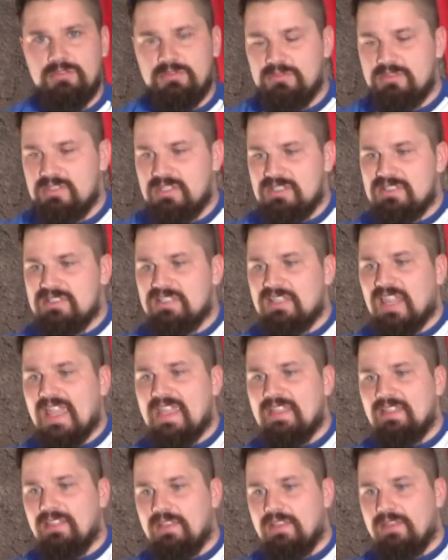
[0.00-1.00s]
just
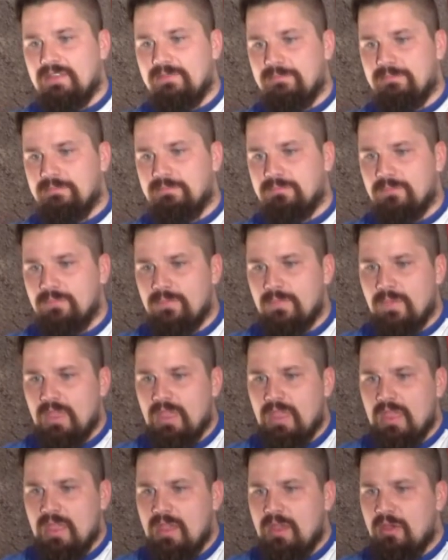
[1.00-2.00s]
slightly.
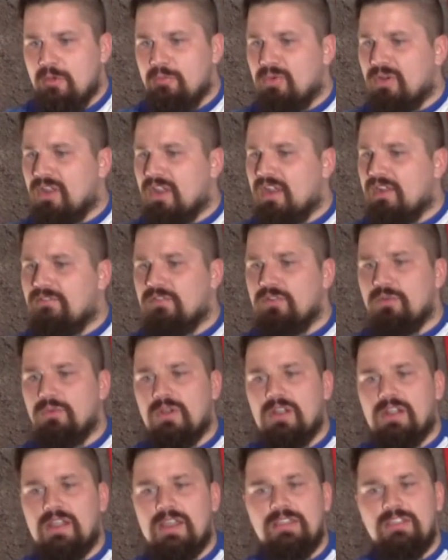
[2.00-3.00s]
But
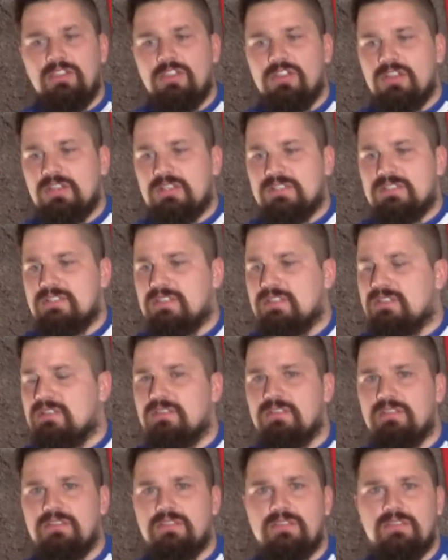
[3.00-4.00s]
everywhere I looked,
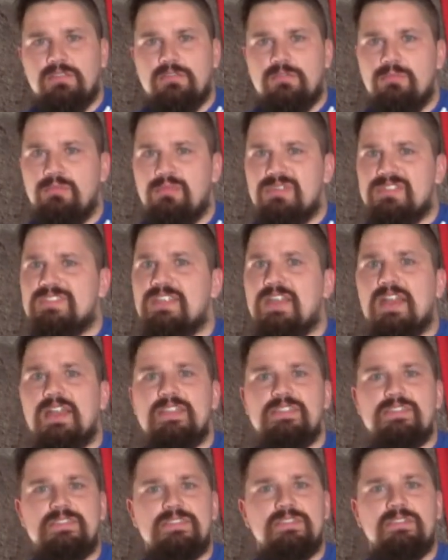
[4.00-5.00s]

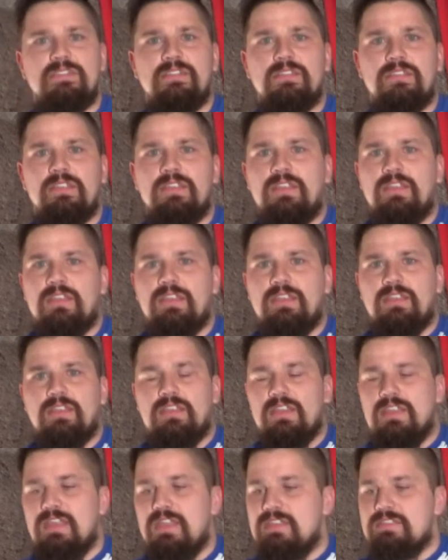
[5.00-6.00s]
besides
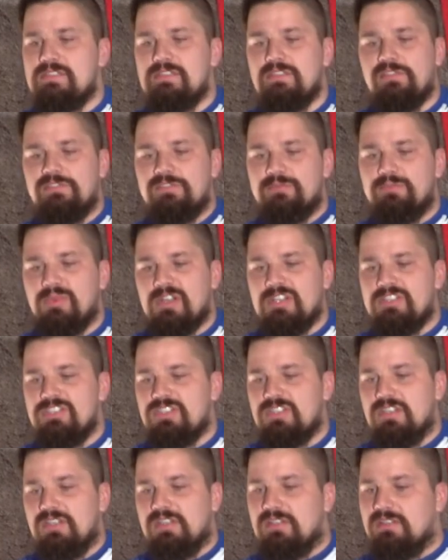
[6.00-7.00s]
his little
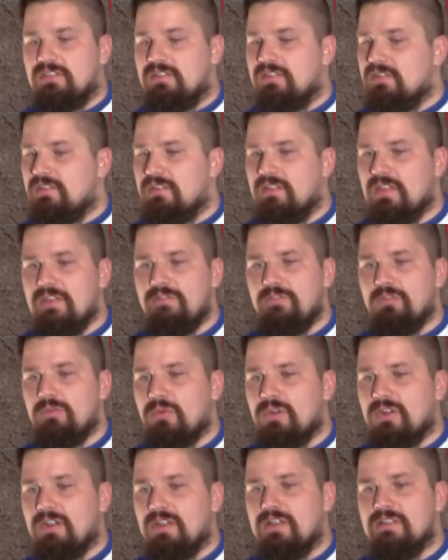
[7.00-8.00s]
spreadsheet,
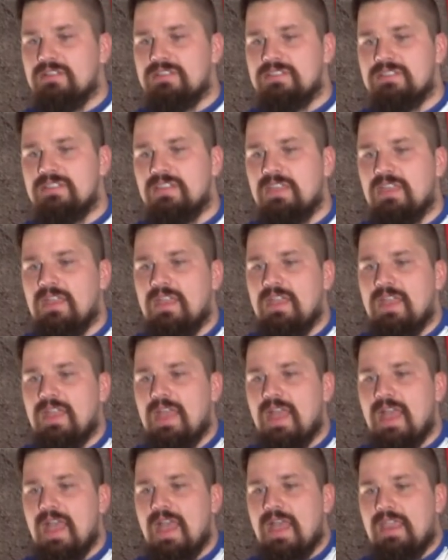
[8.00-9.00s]
everywhere else
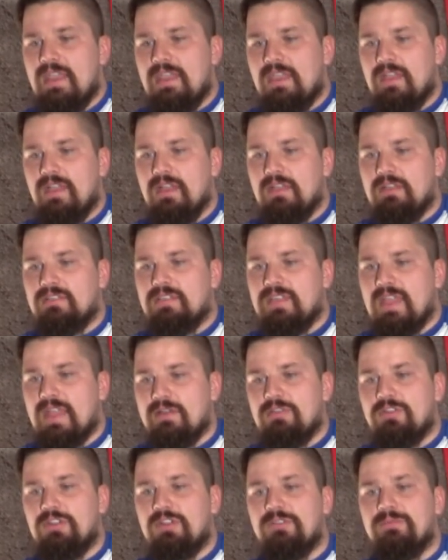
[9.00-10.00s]
had a
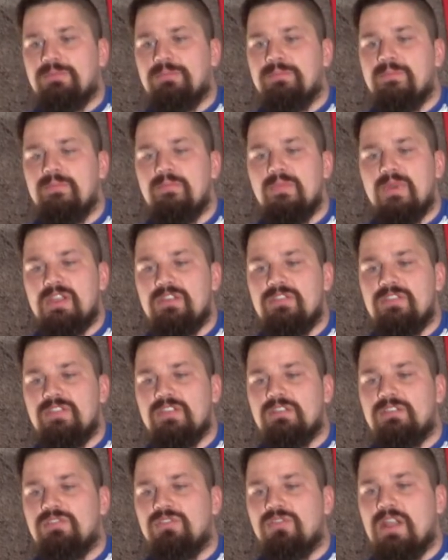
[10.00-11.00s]
Counter better
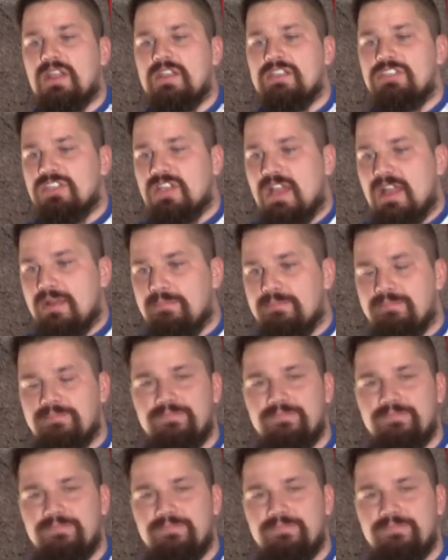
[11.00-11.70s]
than Karate Chop,